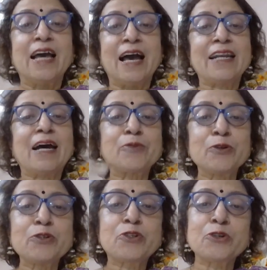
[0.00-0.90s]
and I'm going
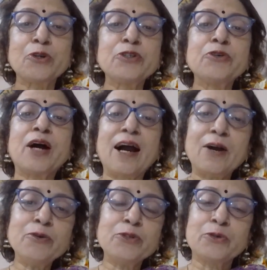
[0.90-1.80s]
to show you
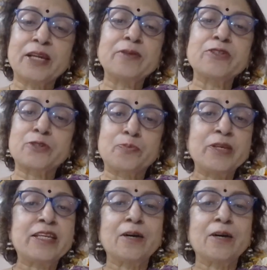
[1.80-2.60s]
how you can speak